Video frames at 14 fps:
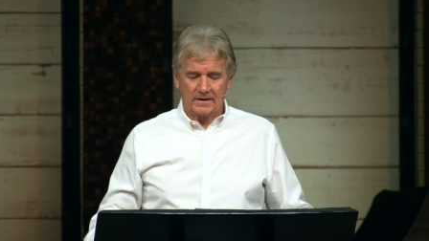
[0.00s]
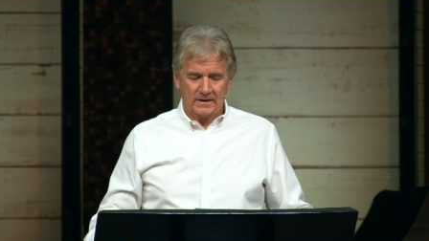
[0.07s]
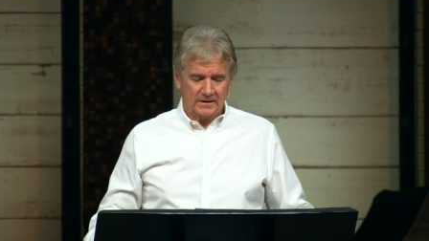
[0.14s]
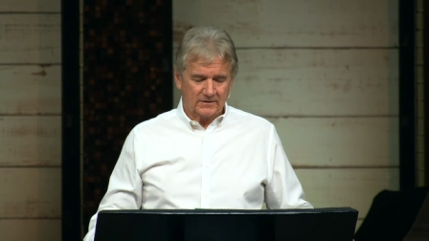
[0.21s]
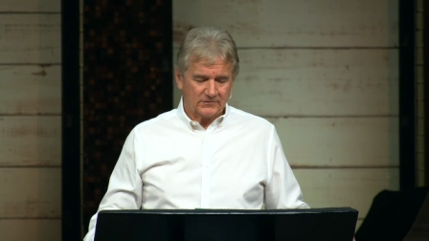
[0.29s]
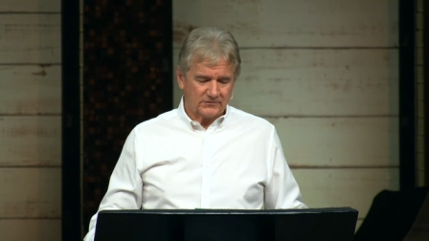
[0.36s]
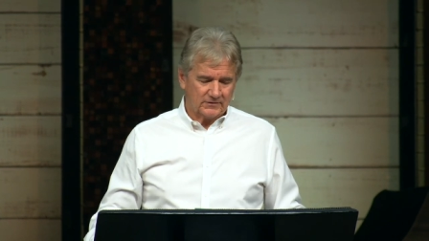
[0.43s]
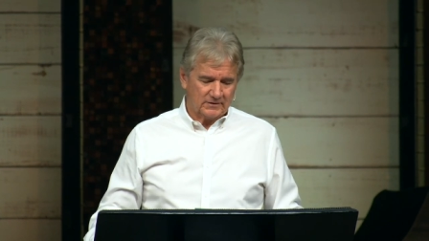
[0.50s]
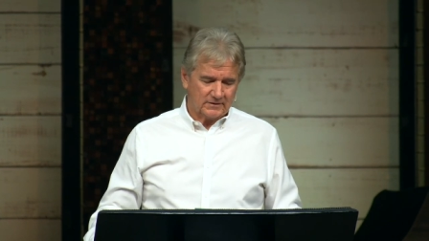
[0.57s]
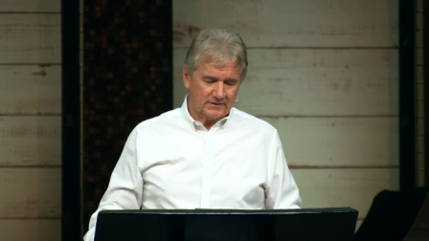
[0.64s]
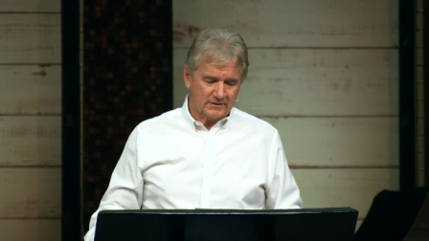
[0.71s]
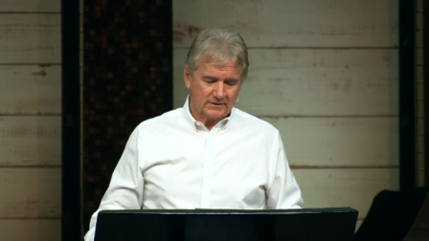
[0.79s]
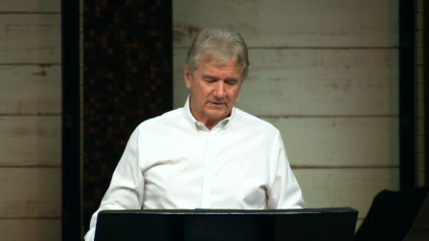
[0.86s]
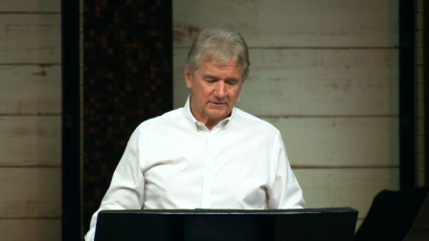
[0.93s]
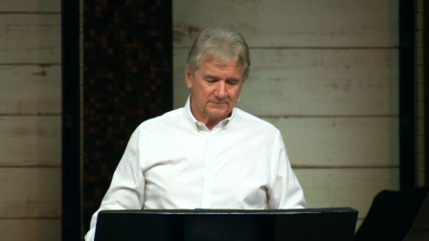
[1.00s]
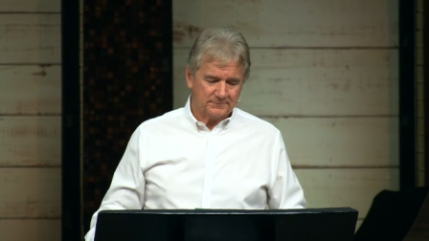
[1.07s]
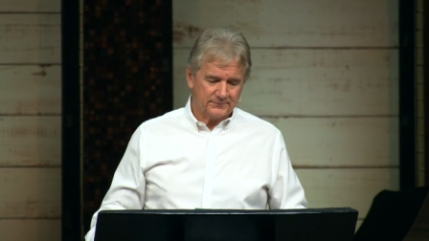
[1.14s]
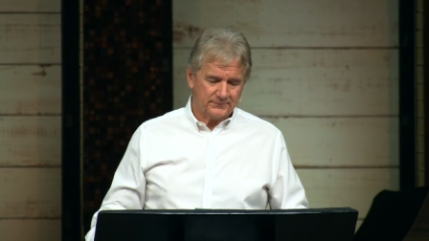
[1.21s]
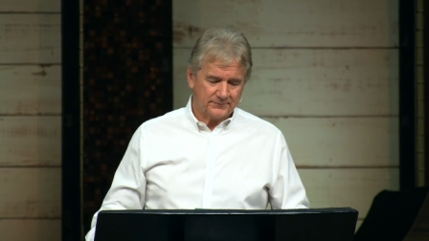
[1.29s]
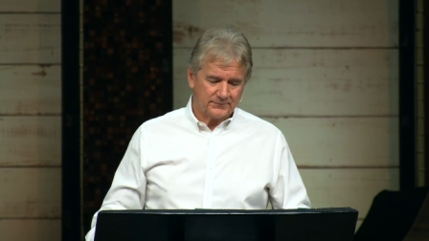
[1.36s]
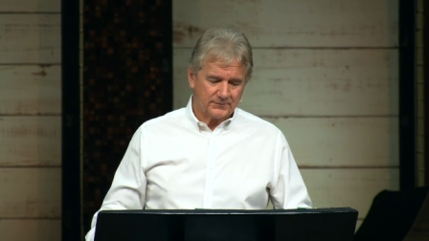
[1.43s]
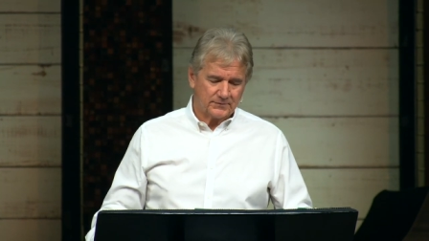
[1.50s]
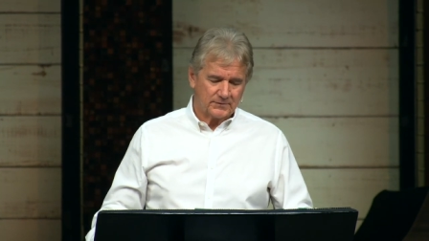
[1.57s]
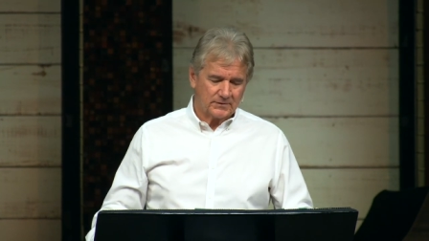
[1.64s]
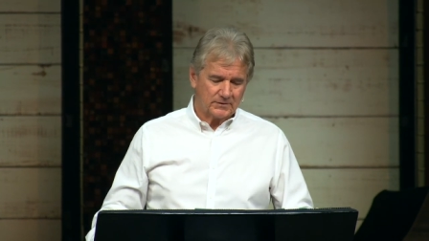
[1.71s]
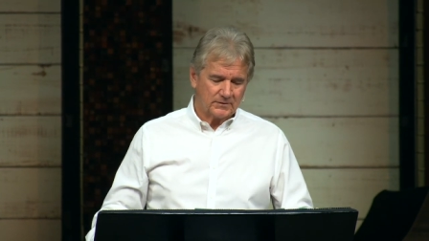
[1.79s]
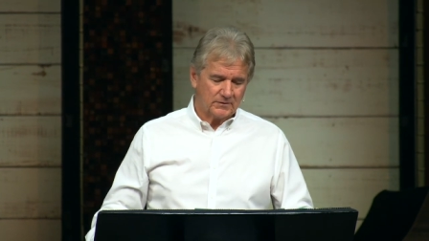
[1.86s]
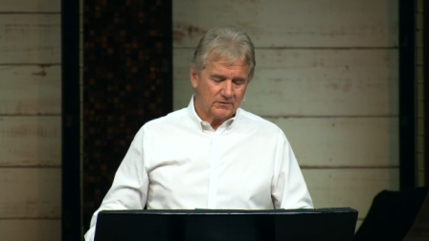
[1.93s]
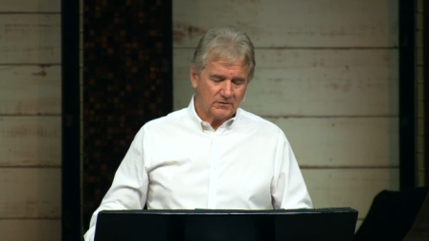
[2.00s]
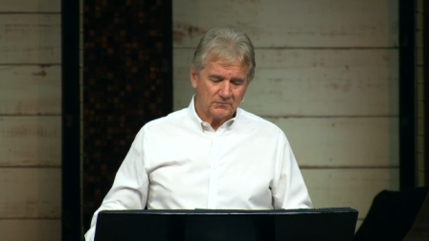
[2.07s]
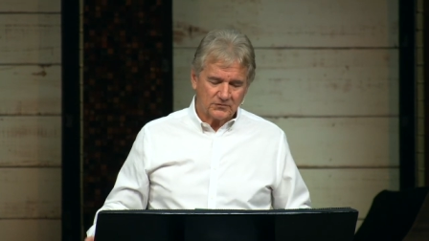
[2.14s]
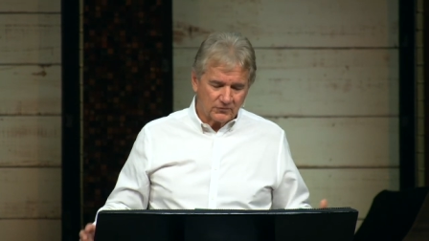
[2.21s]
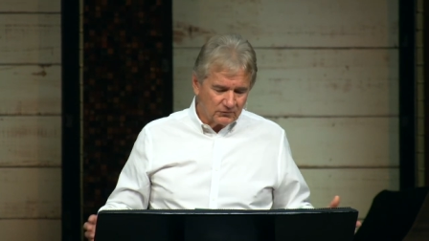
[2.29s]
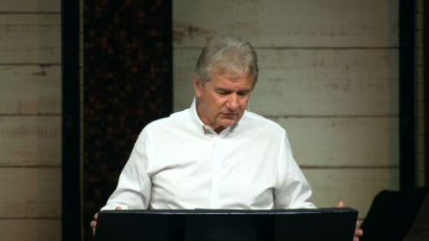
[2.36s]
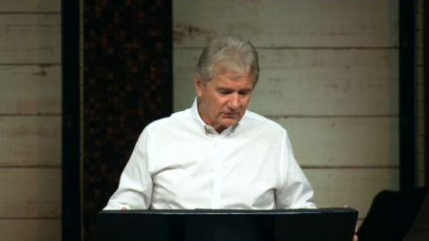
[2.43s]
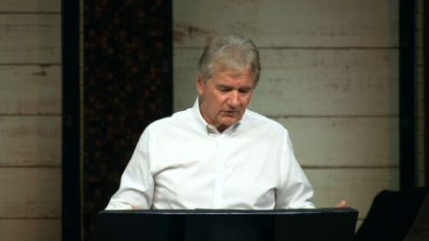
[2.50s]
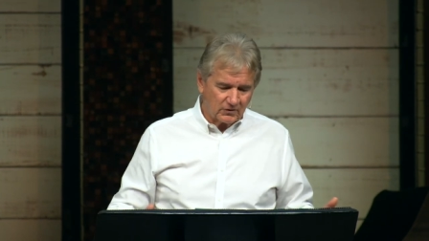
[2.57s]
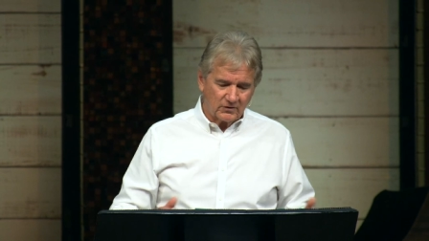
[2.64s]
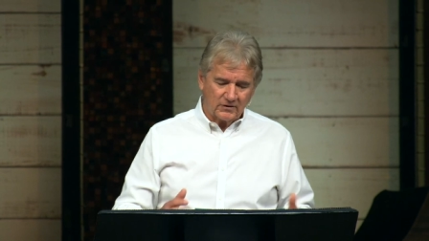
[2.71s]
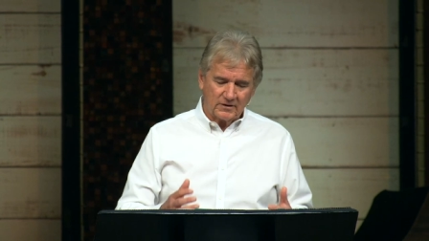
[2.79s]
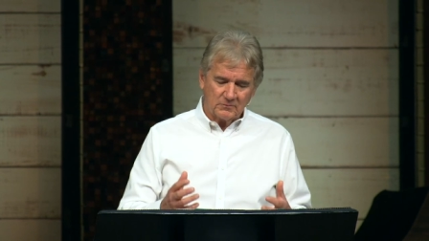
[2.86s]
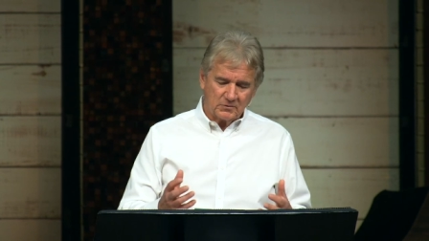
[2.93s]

And I said, um, you know, I'm so sorry.